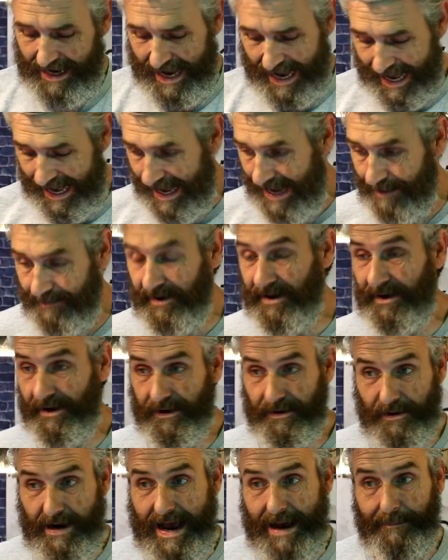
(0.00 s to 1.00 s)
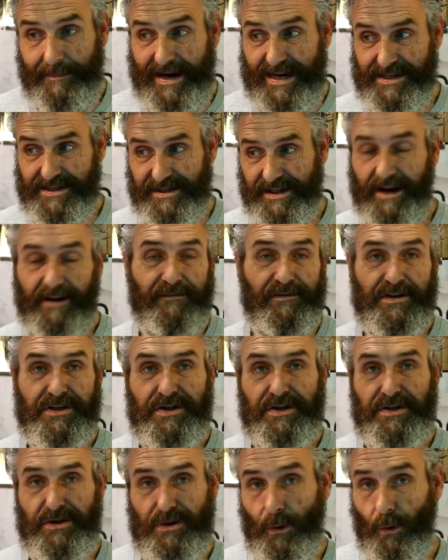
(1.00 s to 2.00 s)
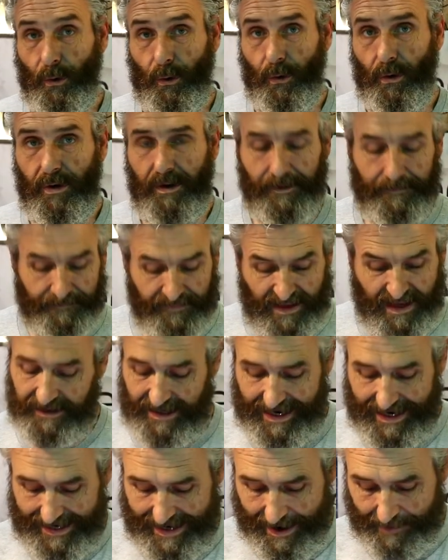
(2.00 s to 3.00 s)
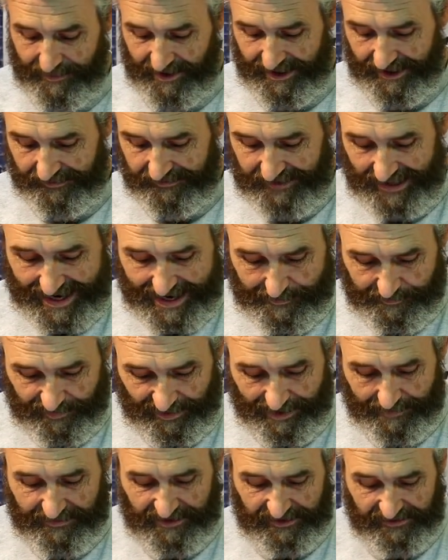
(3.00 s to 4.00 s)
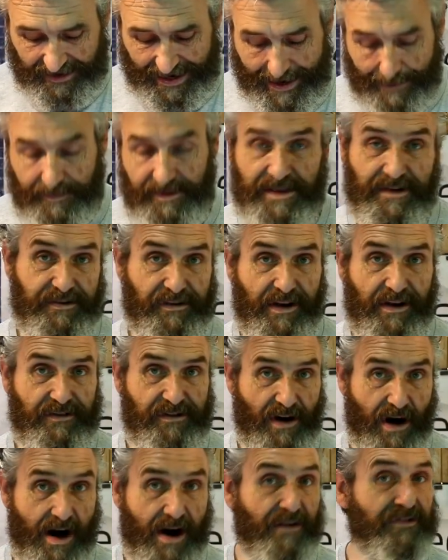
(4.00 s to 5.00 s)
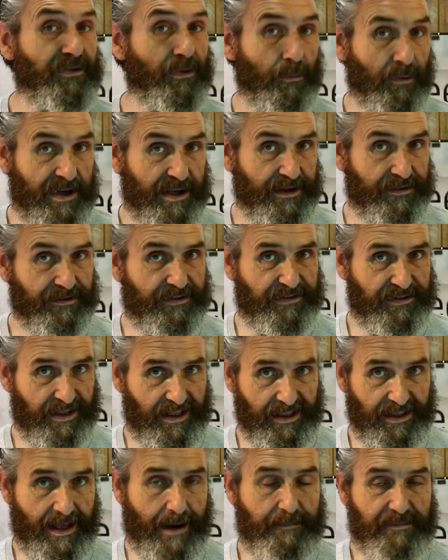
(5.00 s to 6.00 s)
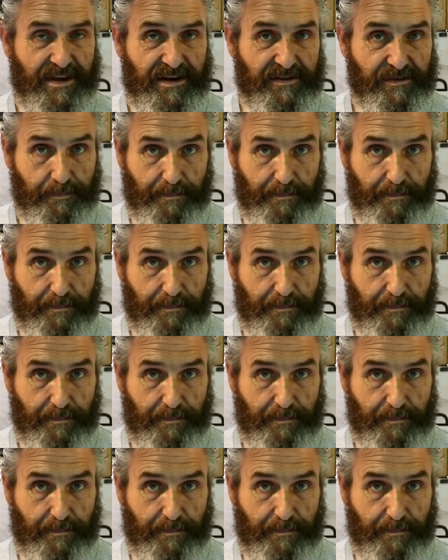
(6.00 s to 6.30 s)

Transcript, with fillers: I am gonna grab myself a stool and I'm gonna tape up the top of this guitar so we can seal up these